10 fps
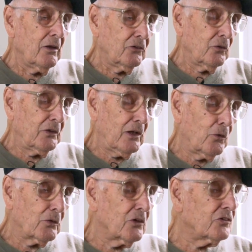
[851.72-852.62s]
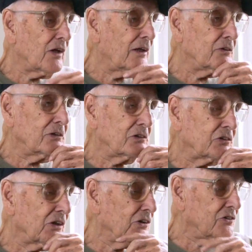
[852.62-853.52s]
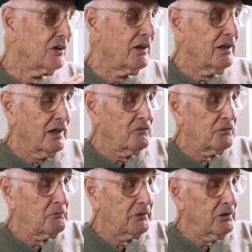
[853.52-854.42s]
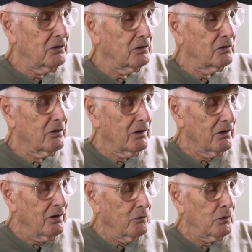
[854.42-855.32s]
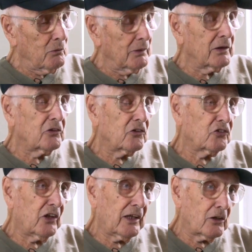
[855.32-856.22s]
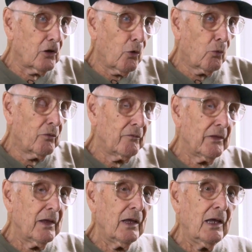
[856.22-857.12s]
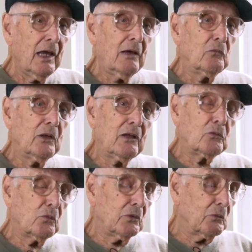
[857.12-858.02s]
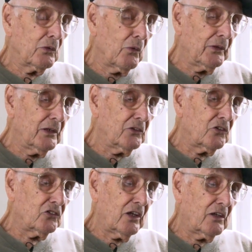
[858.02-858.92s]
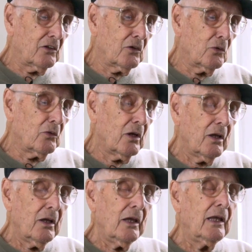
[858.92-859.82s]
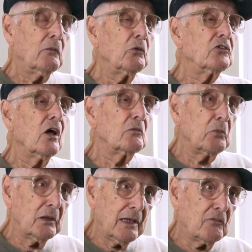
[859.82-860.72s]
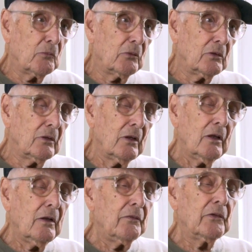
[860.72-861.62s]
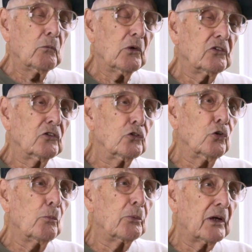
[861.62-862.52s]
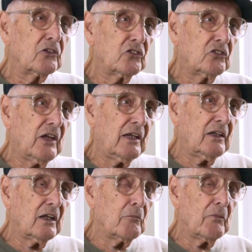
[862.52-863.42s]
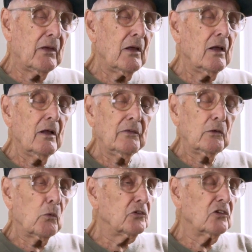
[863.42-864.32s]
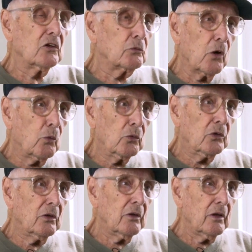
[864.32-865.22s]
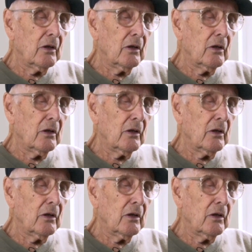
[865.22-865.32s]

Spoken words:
So they loaded us onto the trucks, and from the hill, we went into St. Lo. And when we were going into St. Lo, it was unbelievable. There wasn't 2 bricks standing up. There wasn't a road.